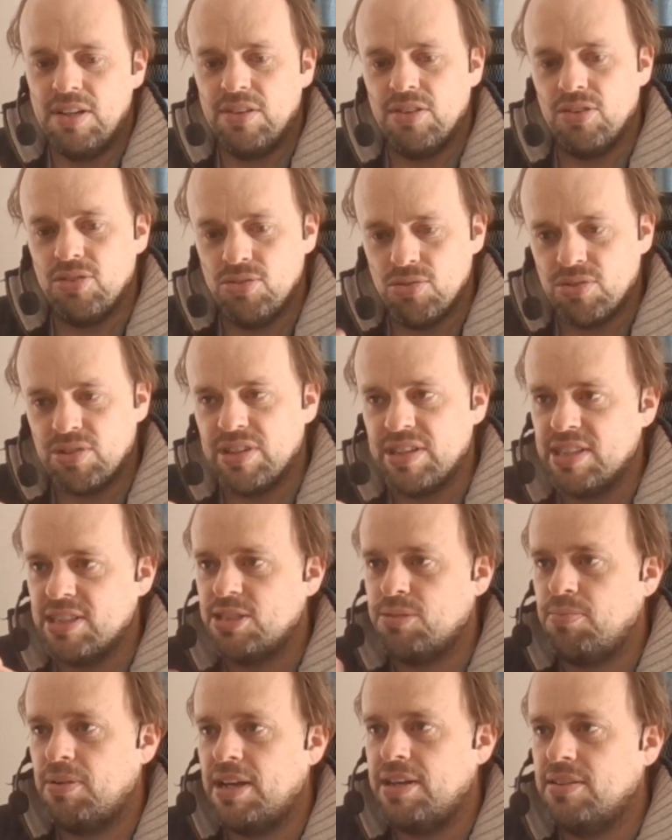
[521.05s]
that you can
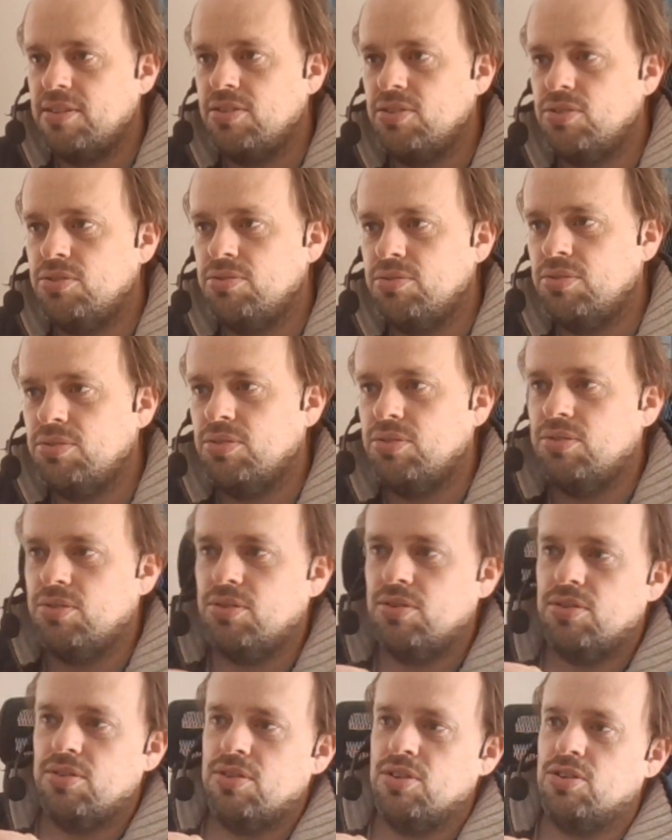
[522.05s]
explain that
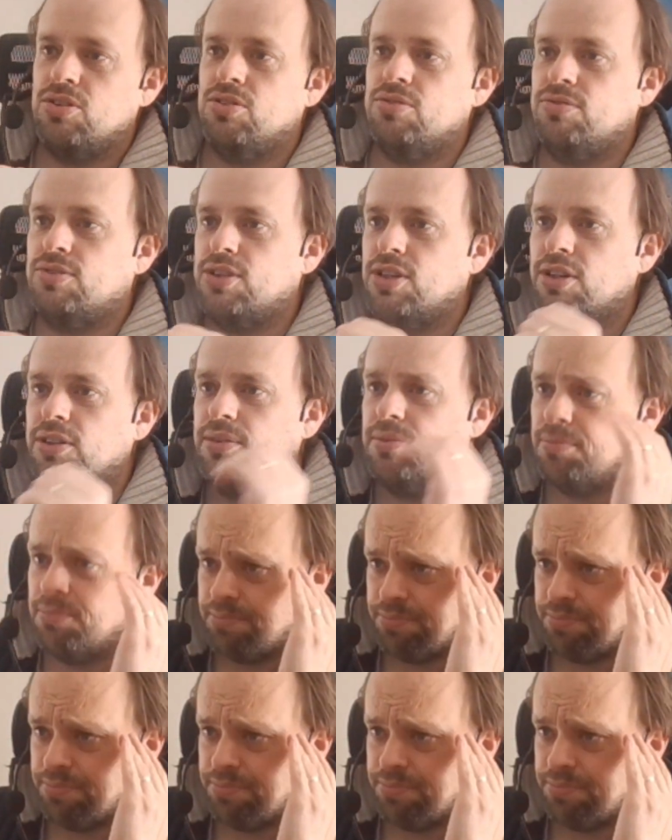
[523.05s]
you've done.